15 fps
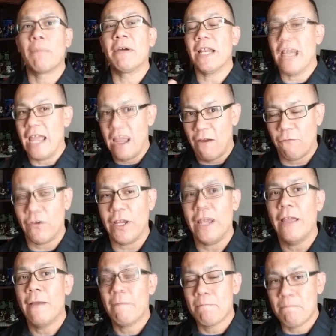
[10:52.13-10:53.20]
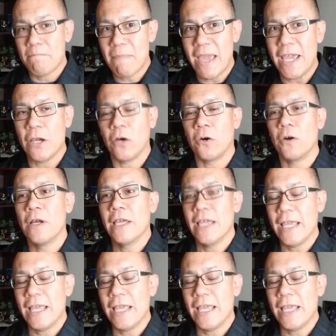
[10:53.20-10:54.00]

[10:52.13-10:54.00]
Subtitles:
but every male